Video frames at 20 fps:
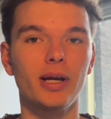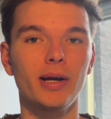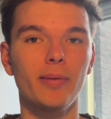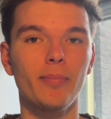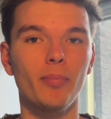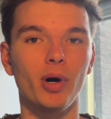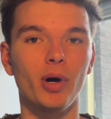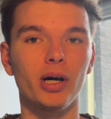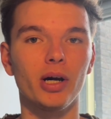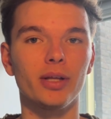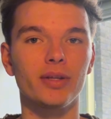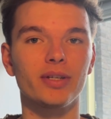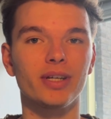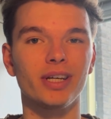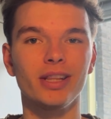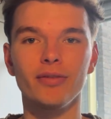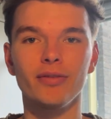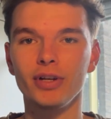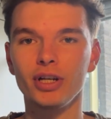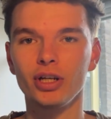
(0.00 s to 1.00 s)
But
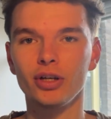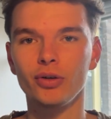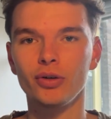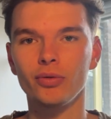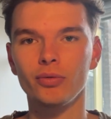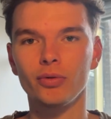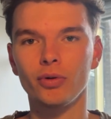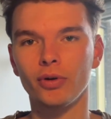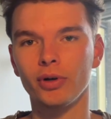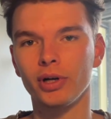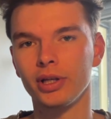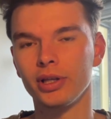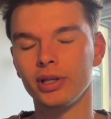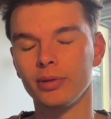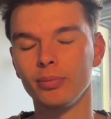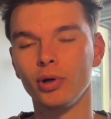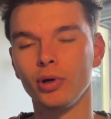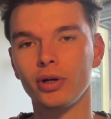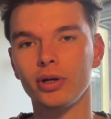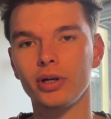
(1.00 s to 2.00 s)
in the video or in the
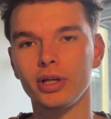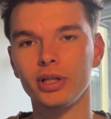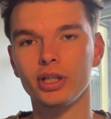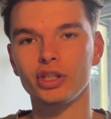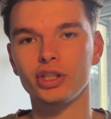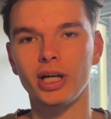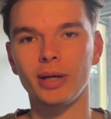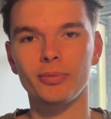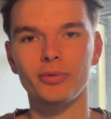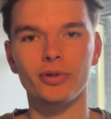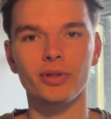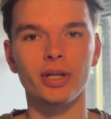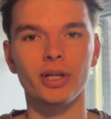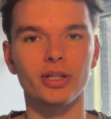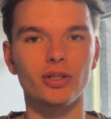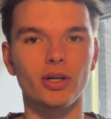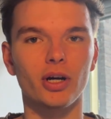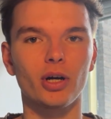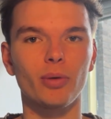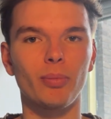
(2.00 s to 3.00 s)
book, in the chapter, they
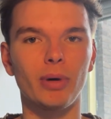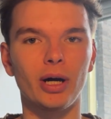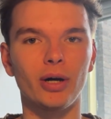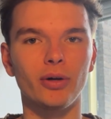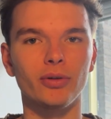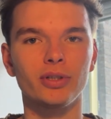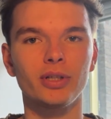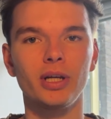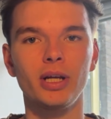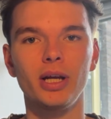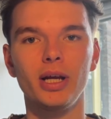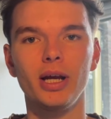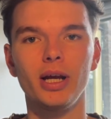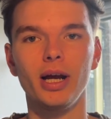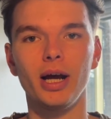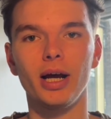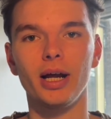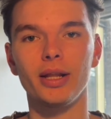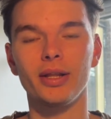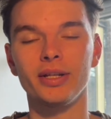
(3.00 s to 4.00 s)
talk about
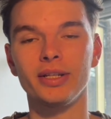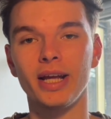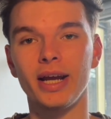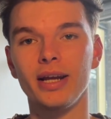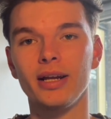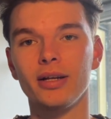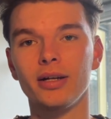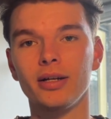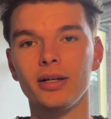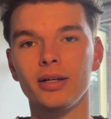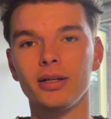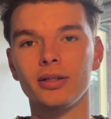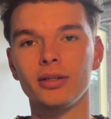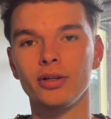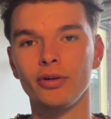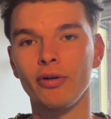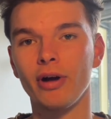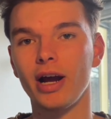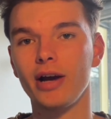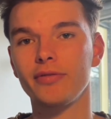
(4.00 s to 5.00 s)
the
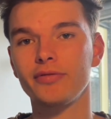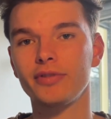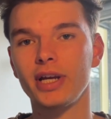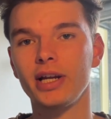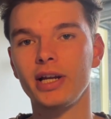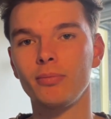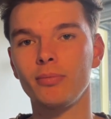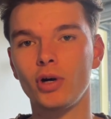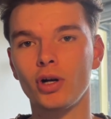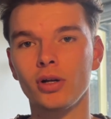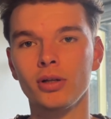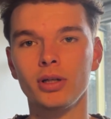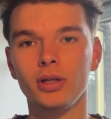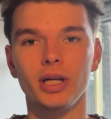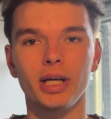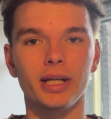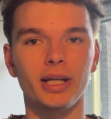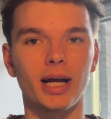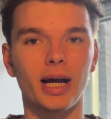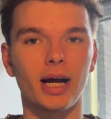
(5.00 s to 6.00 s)
graph data model
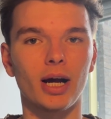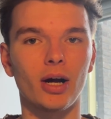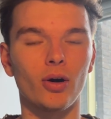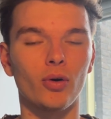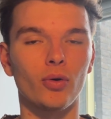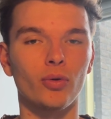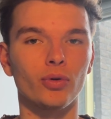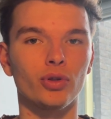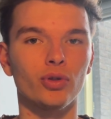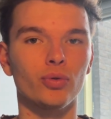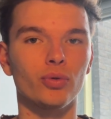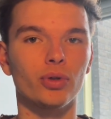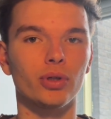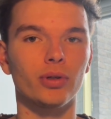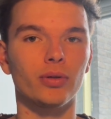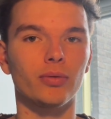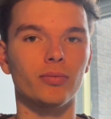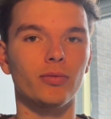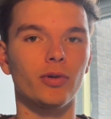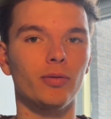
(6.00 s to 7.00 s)
and how you
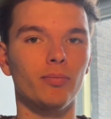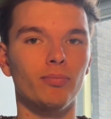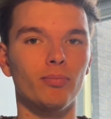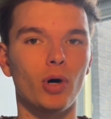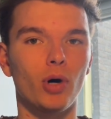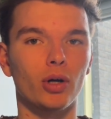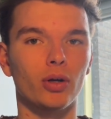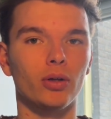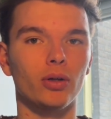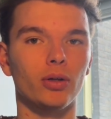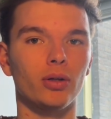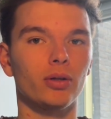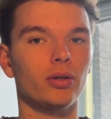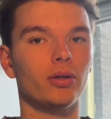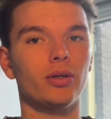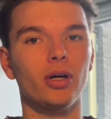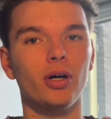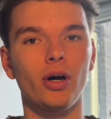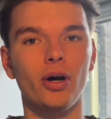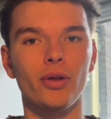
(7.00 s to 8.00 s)
can model
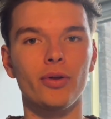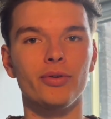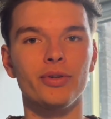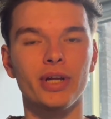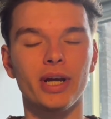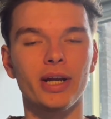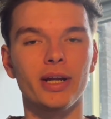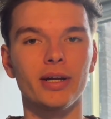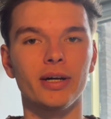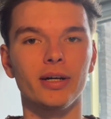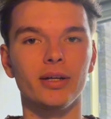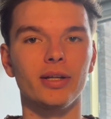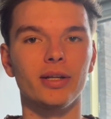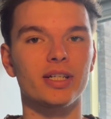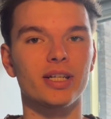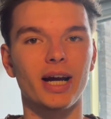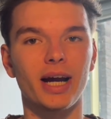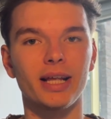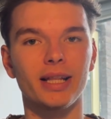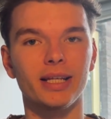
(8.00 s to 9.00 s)
other data that's
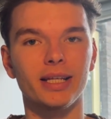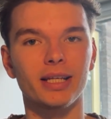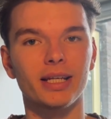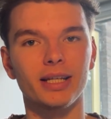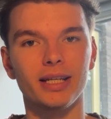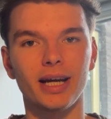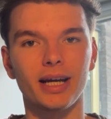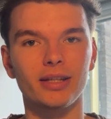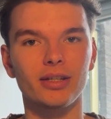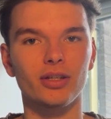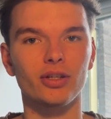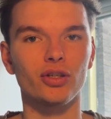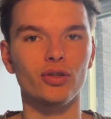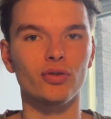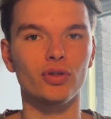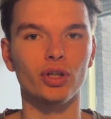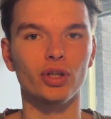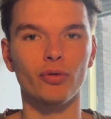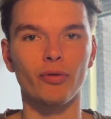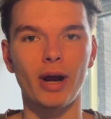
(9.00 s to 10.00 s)
highly connected
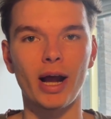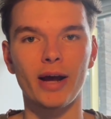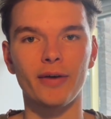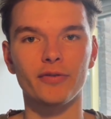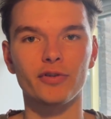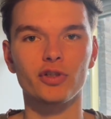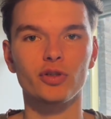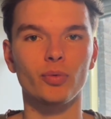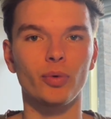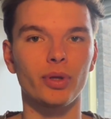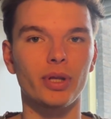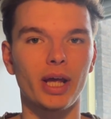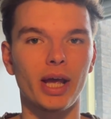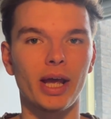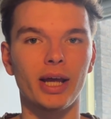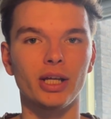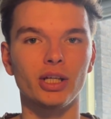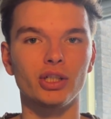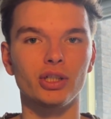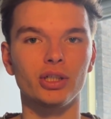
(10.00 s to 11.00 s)
using graphs with
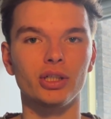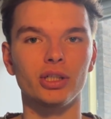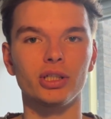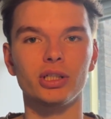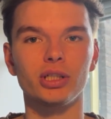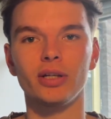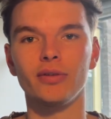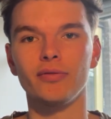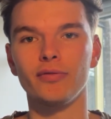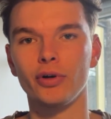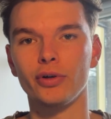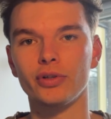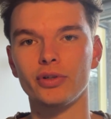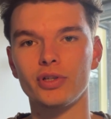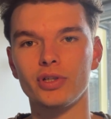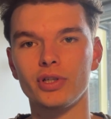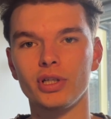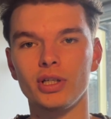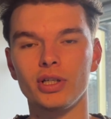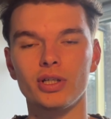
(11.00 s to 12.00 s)
edges and
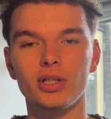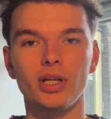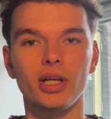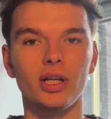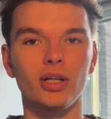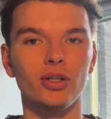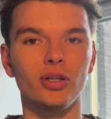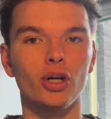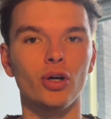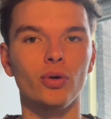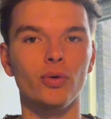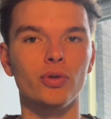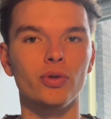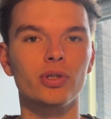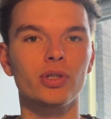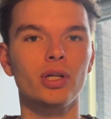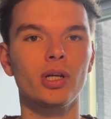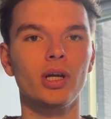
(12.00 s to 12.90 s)
vertices and nodes,